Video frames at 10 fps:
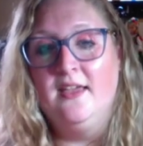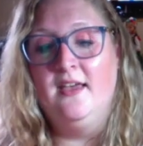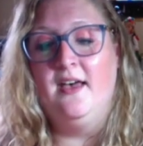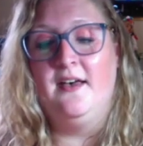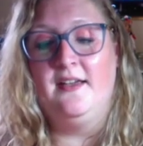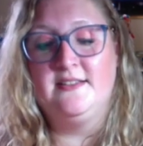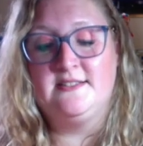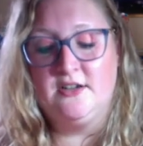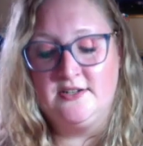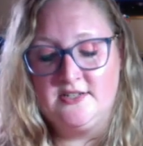It
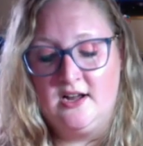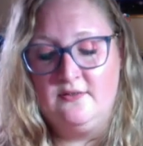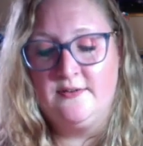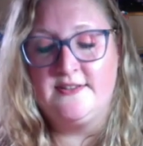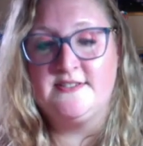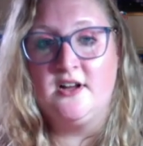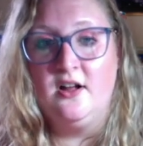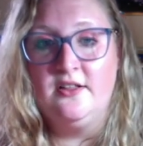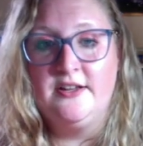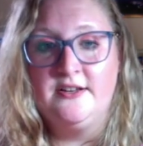starts off with a
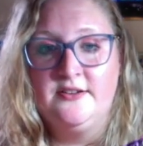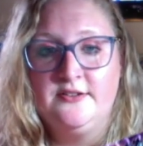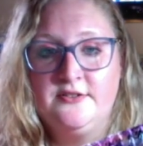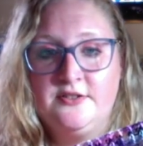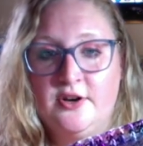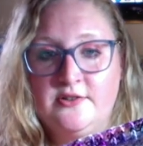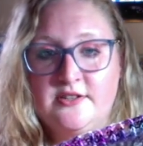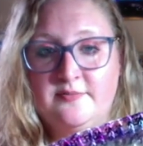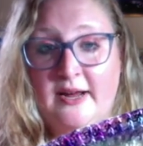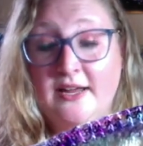solid dose of
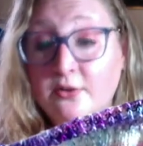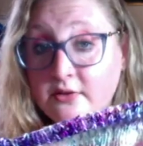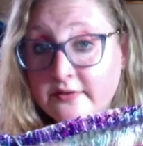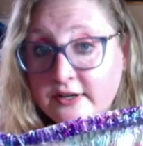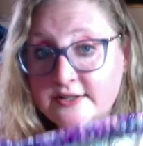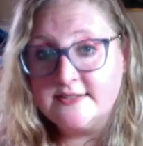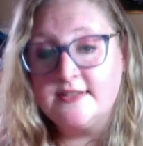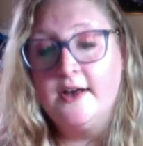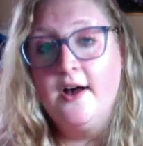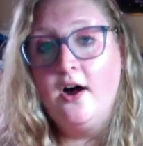my universe.
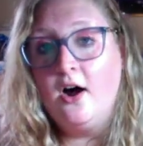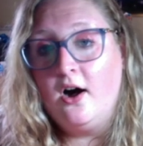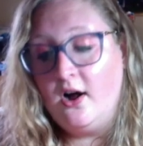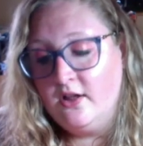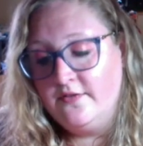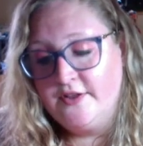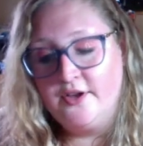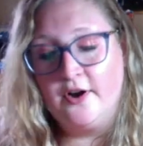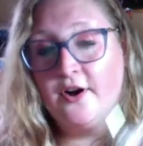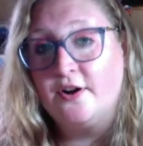All of the
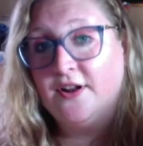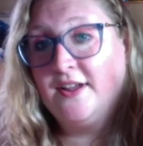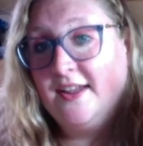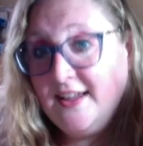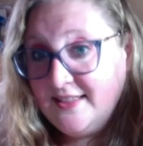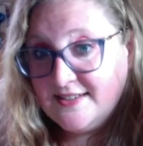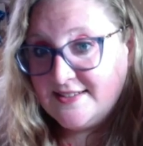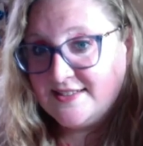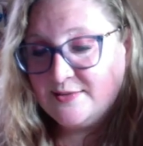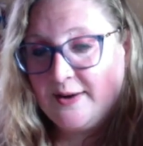yarn in
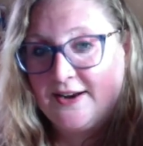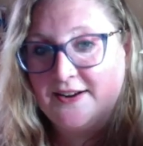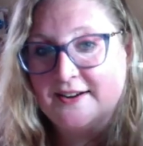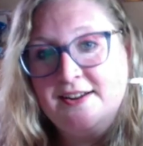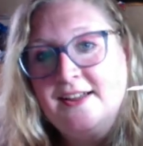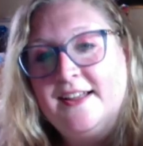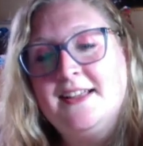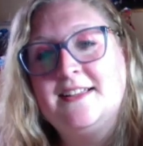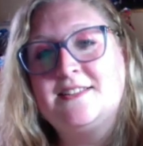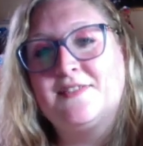this sweater
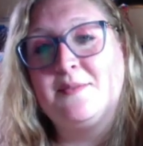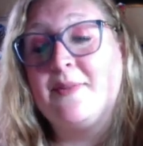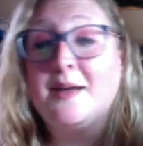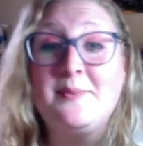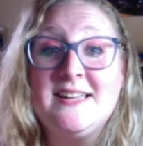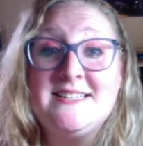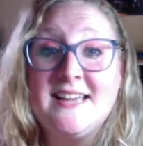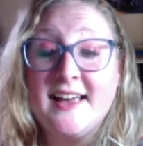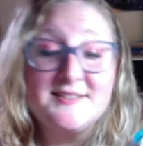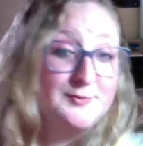is from my
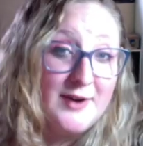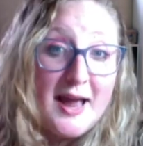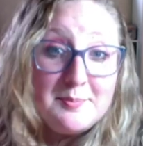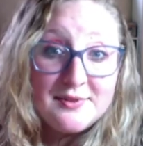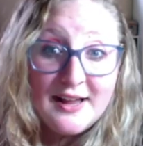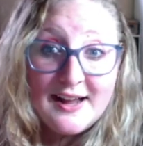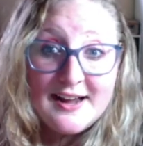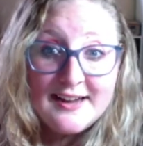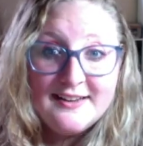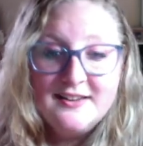BTS wrap
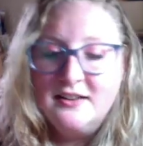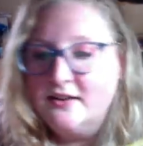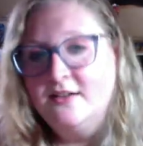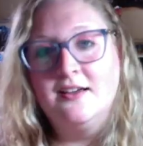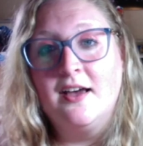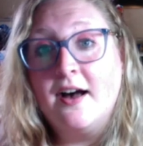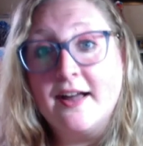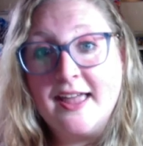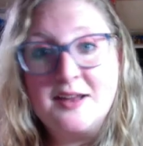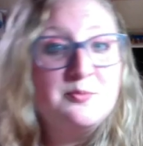line.
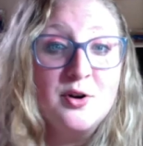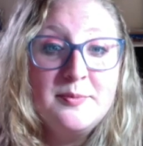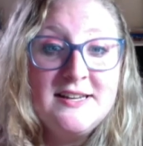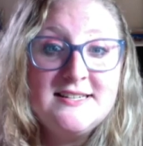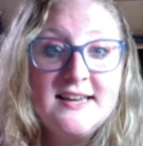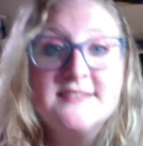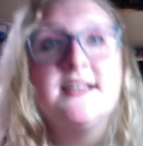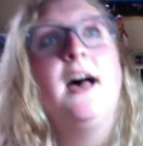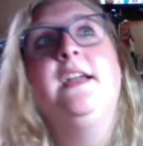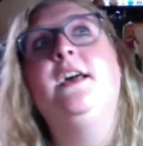Again, more BTS.
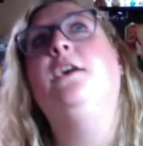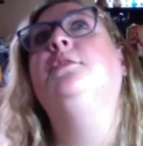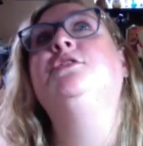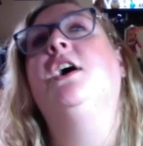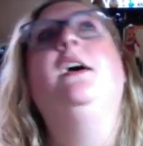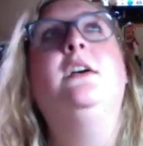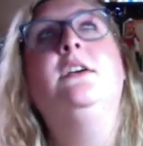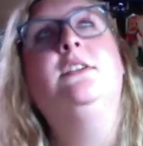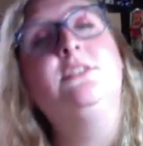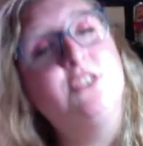I know,
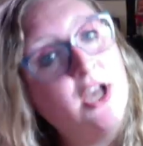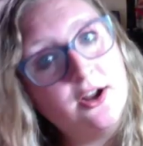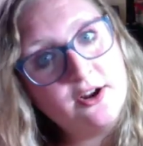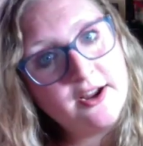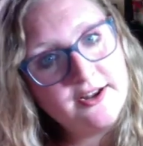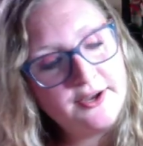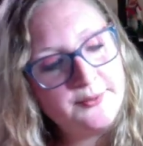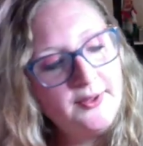shocker, shocker, I know.